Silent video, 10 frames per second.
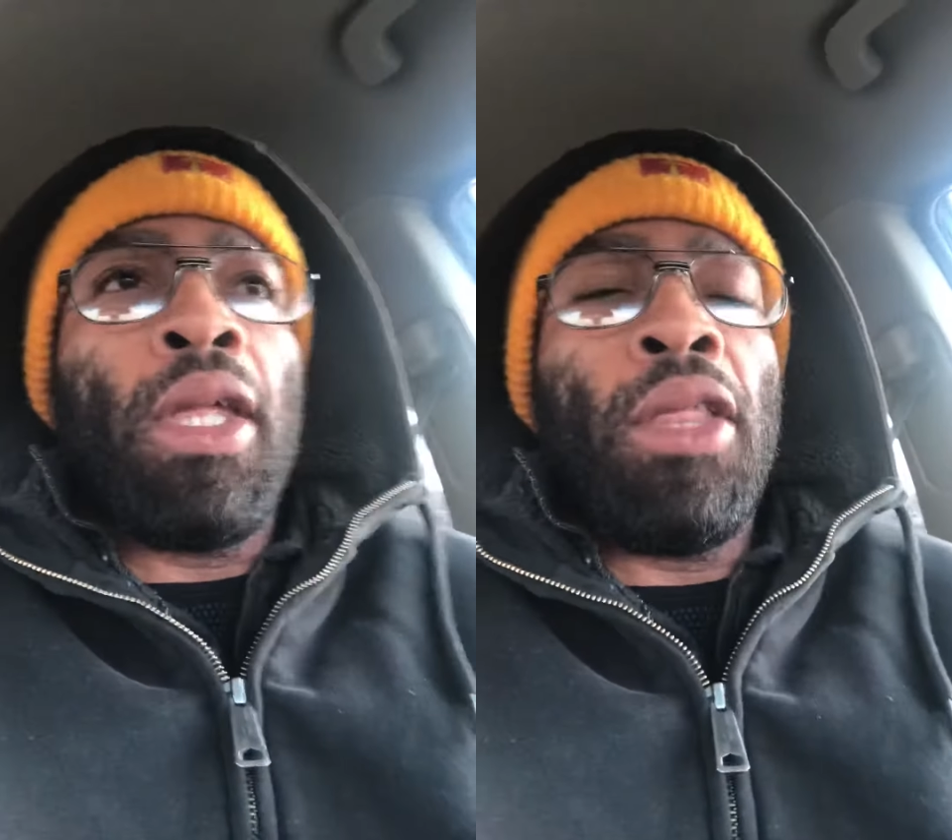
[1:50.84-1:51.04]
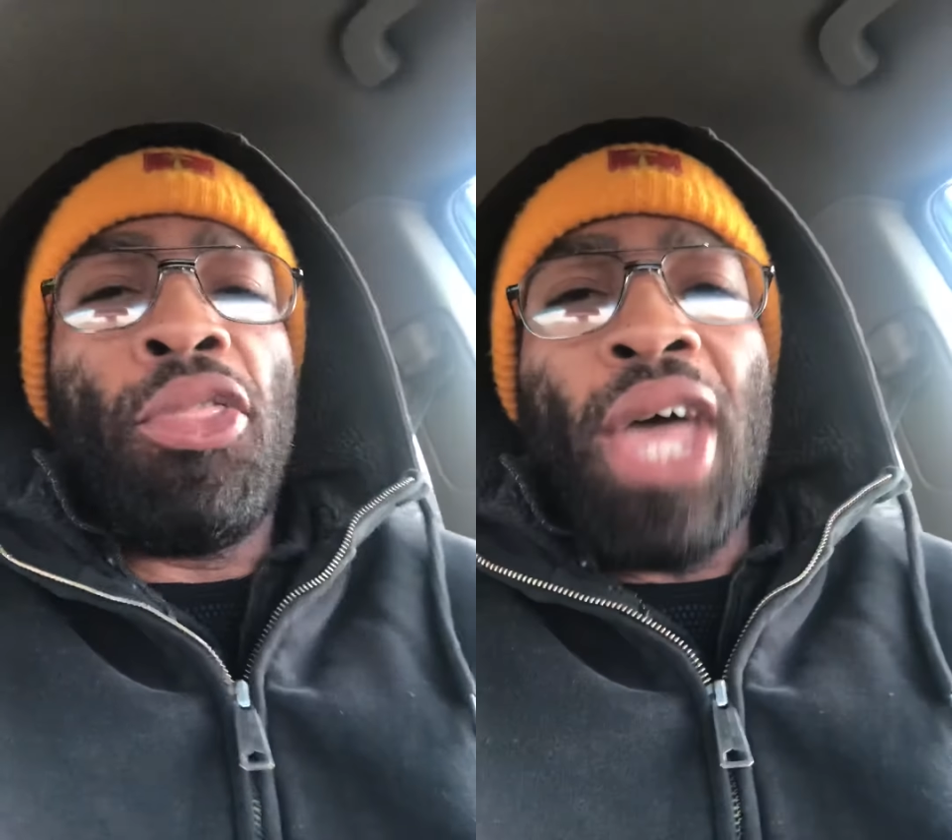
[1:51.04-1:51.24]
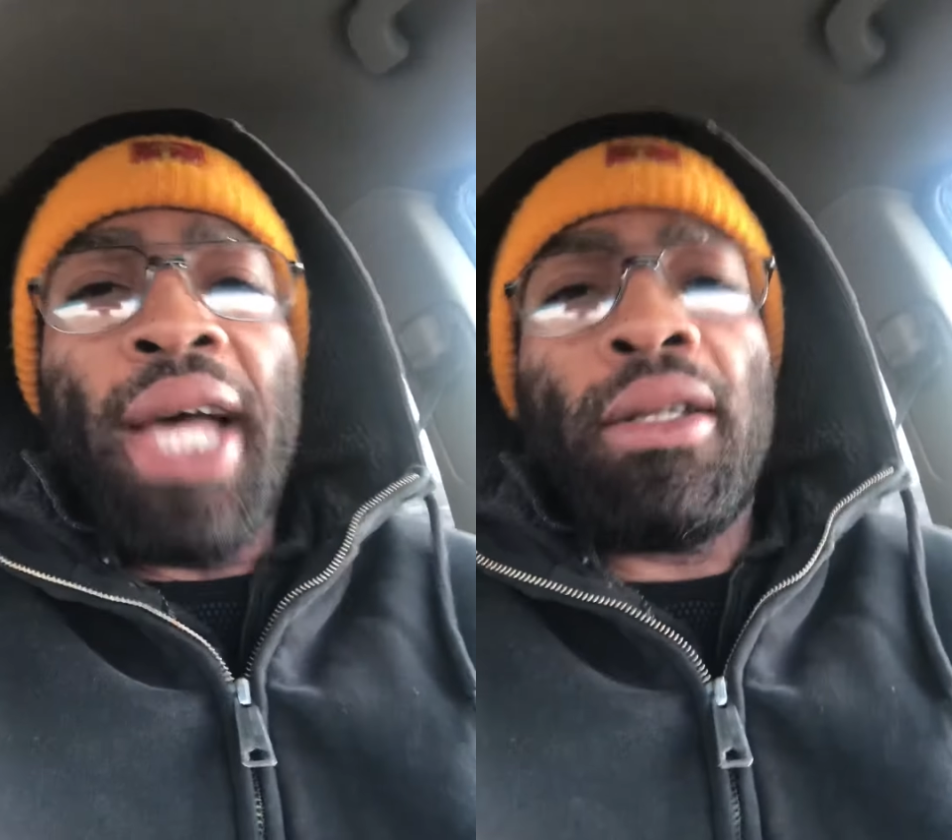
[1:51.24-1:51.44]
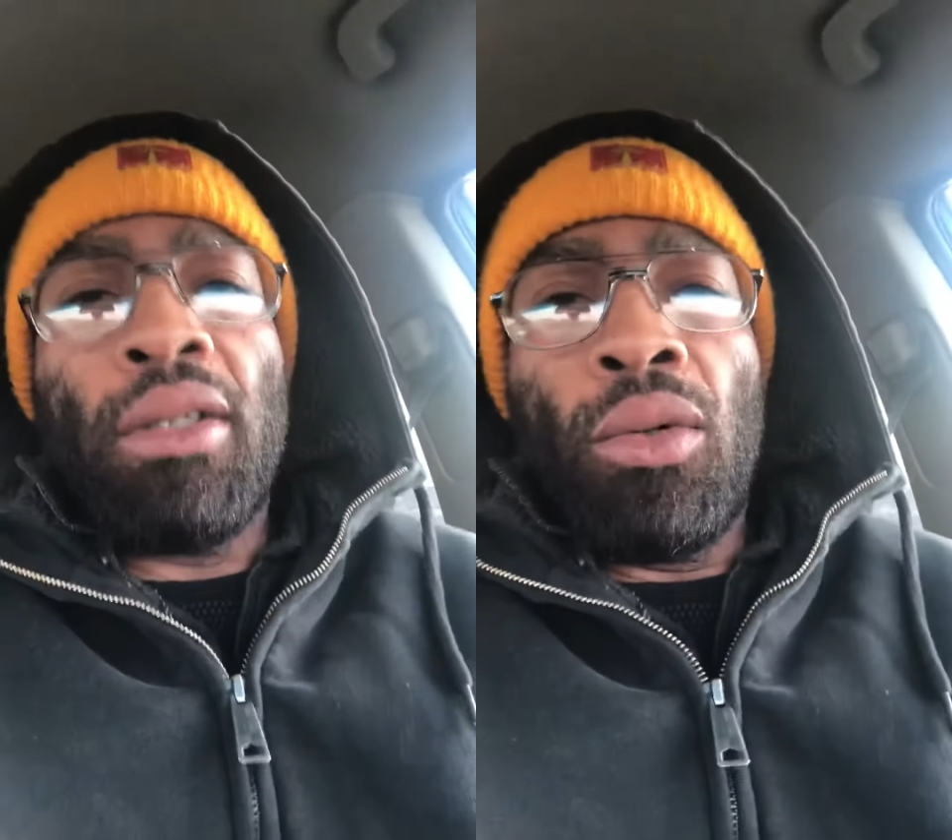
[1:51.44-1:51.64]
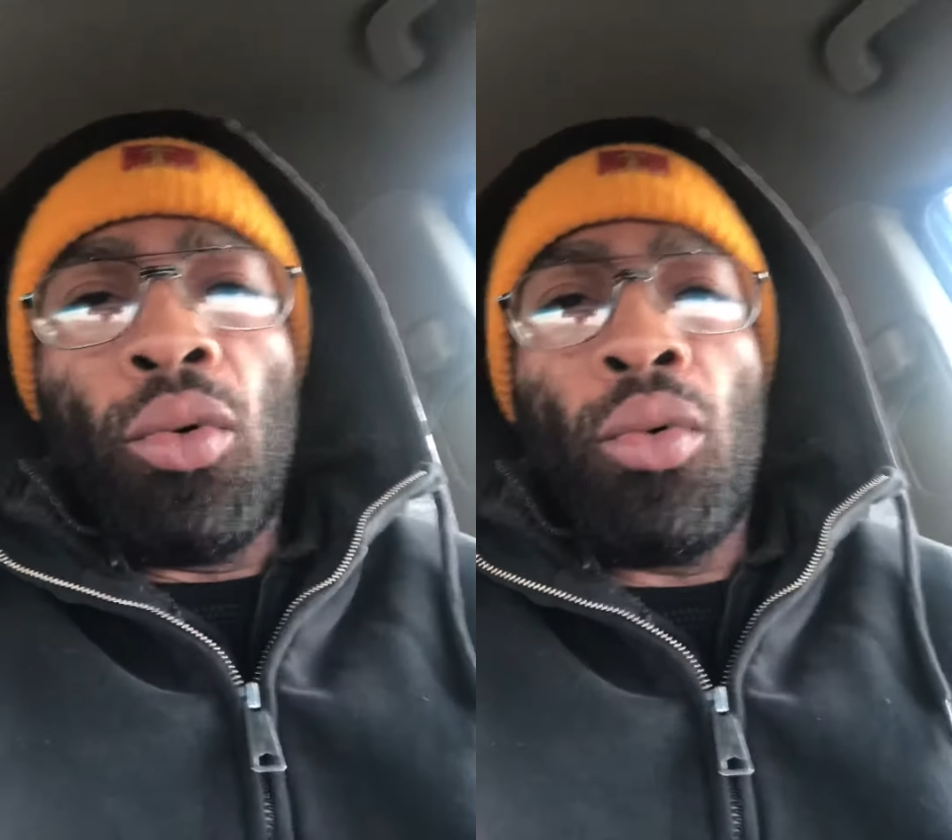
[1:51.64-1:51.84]
That
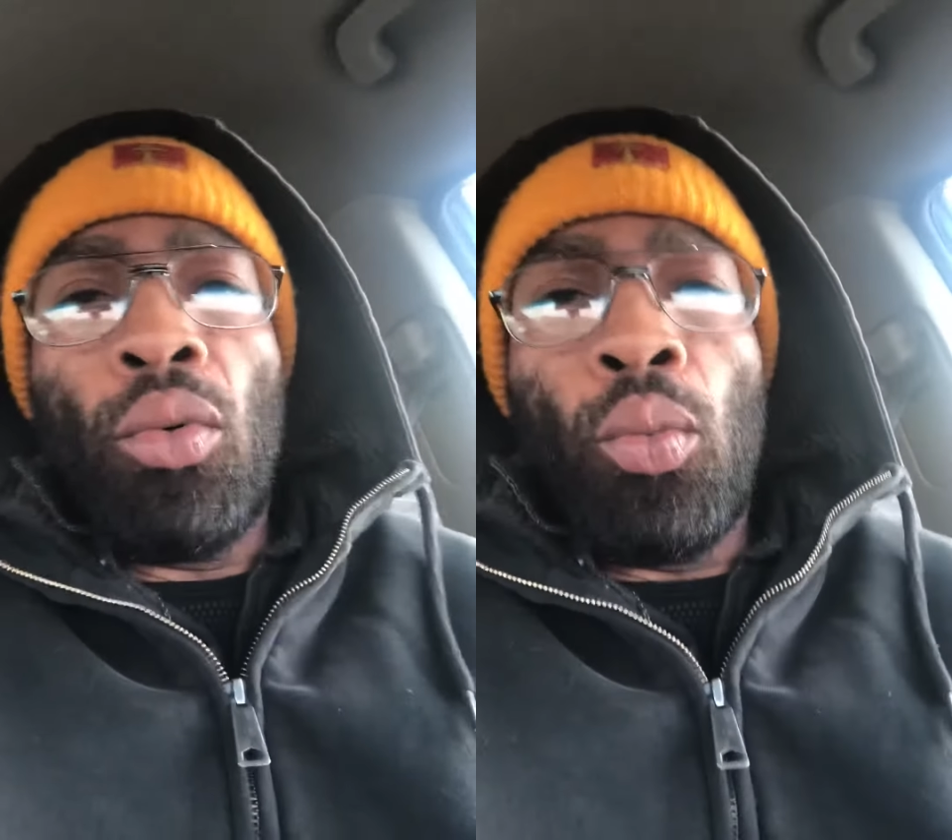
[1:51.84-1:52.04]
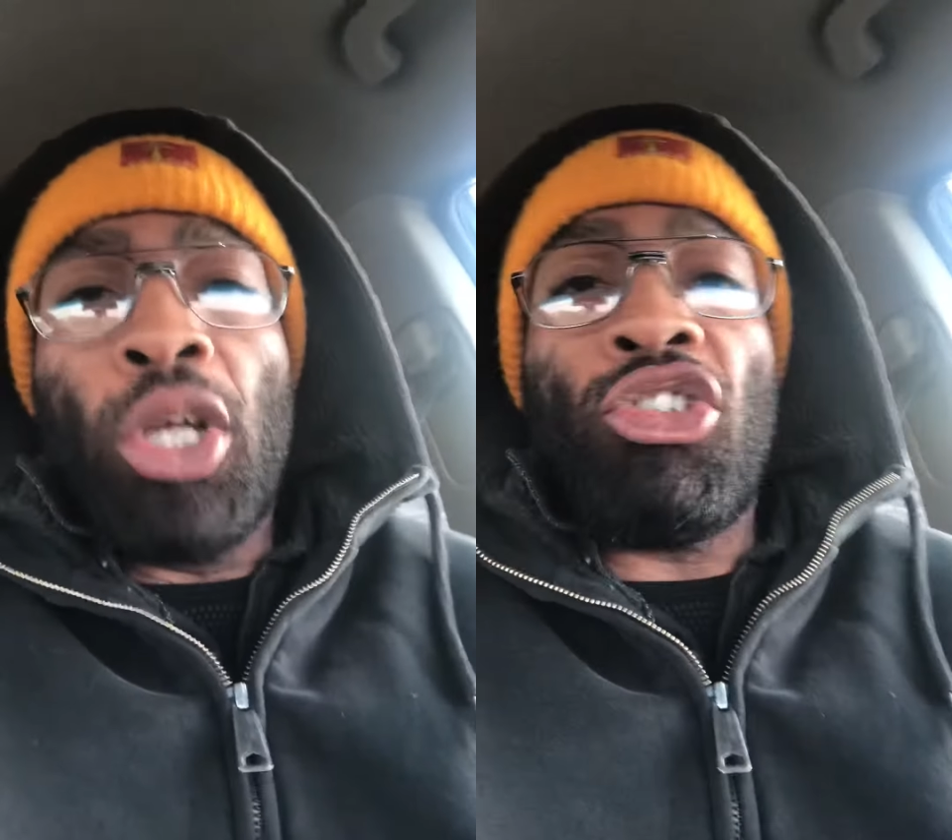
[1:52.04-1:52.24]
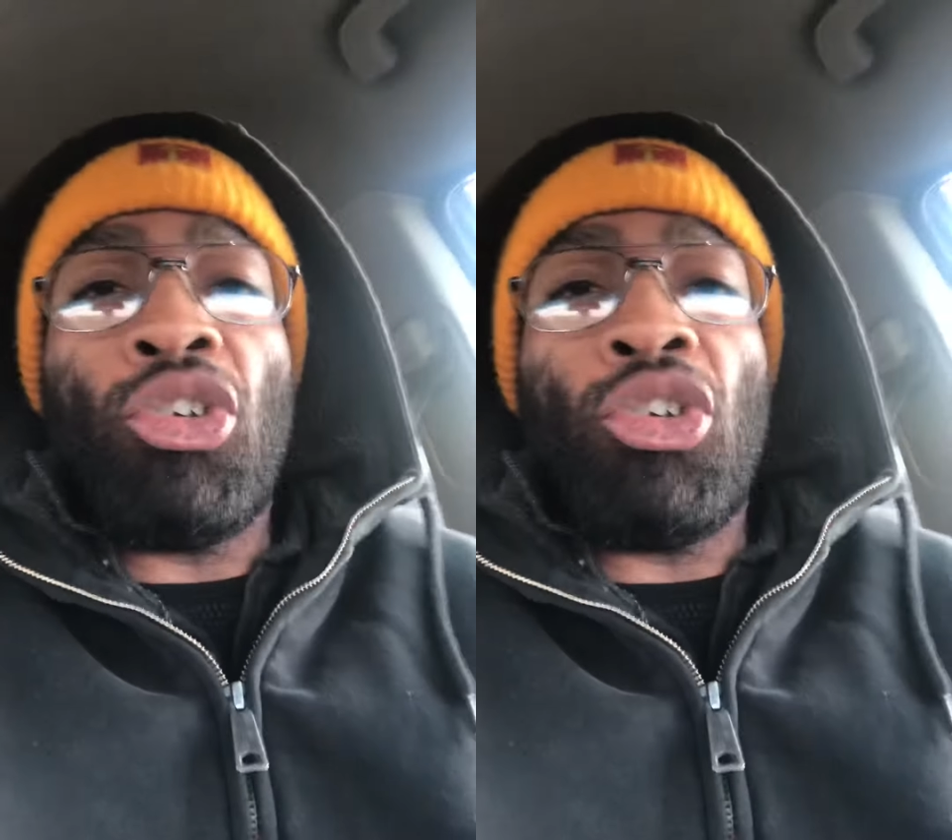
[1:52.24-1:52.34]
which